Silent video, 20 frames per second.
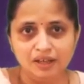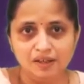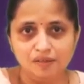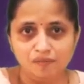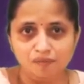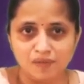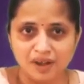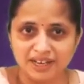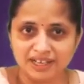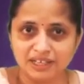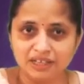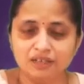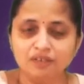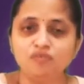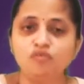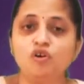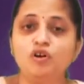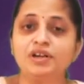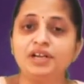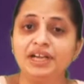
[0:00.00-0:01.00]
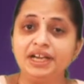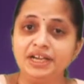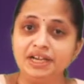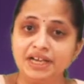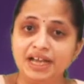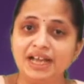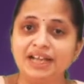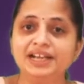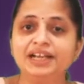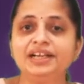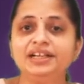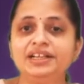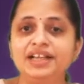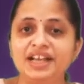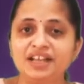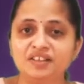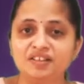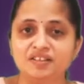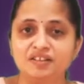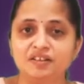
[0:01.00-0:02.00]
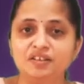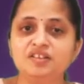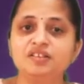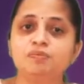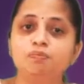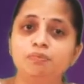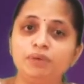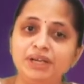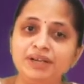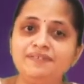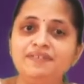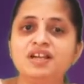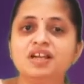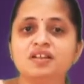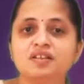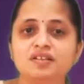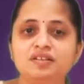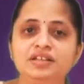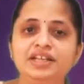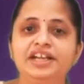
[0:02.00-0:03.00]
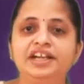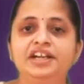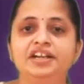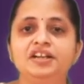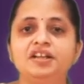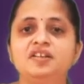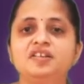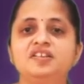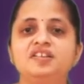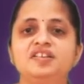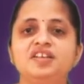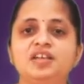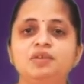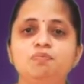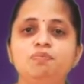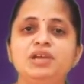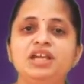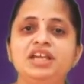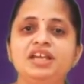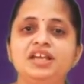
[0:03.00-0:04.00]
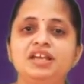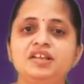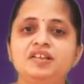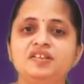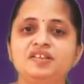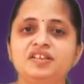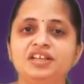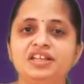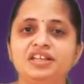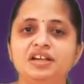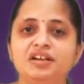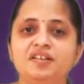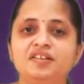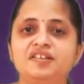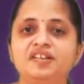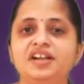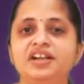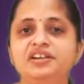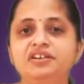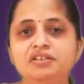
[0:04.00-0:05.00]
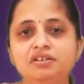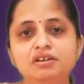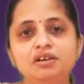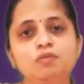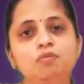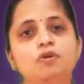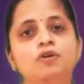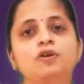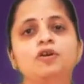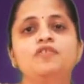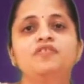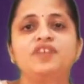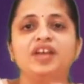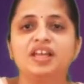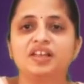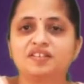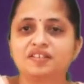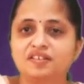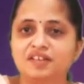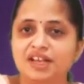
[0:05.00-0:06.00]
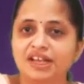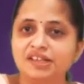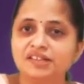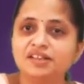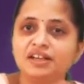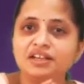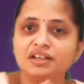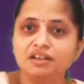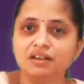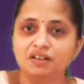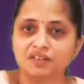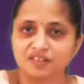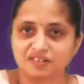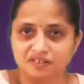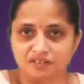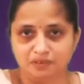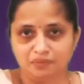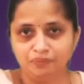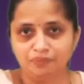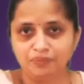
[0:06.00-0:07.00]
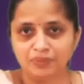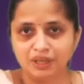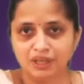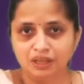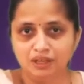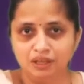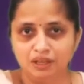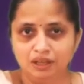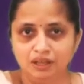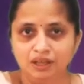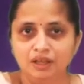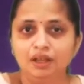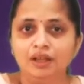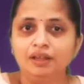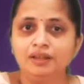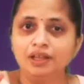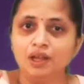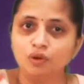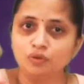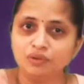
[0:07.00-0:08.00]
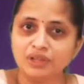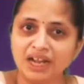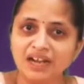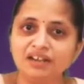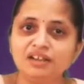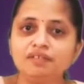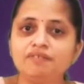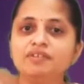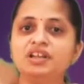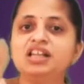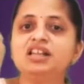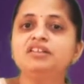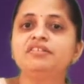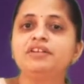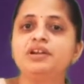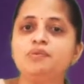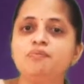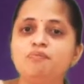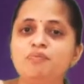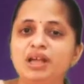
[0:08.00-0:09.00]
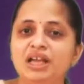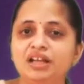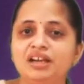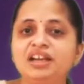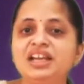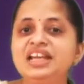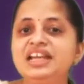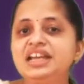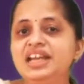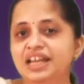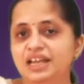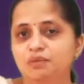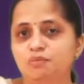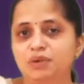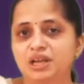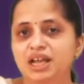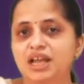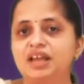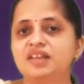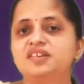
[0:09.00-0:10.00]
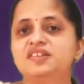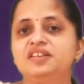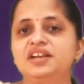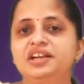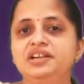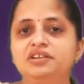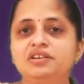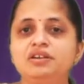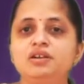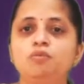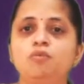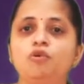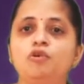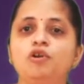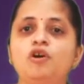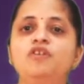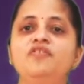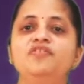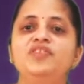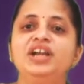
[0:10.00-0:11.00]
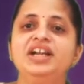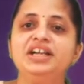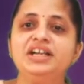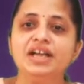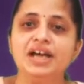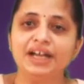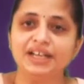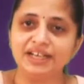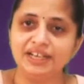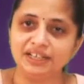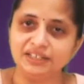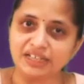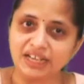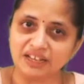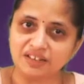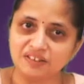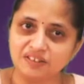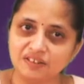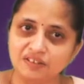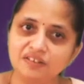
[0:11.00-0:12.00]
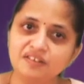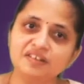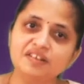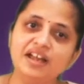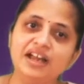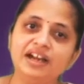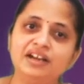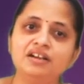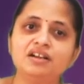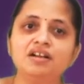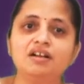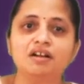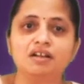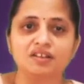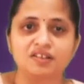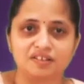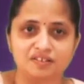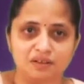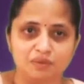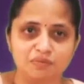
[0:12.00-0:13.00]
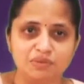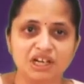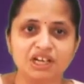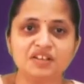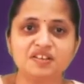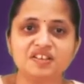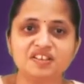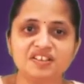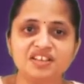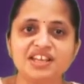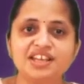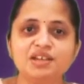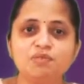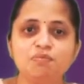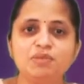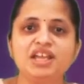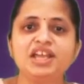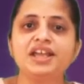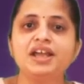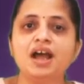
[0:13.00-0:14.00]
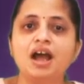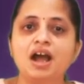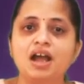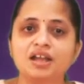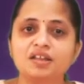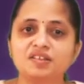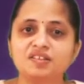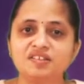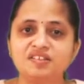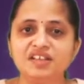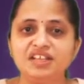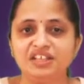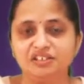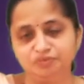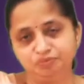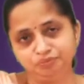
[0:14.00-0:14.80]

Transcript: While for indirect taxes, previously it is CBEC, that is Central Board of Excise and Custom. Now that will renamed as Central Board of Indirect Taxes and Custom, that is CBIC.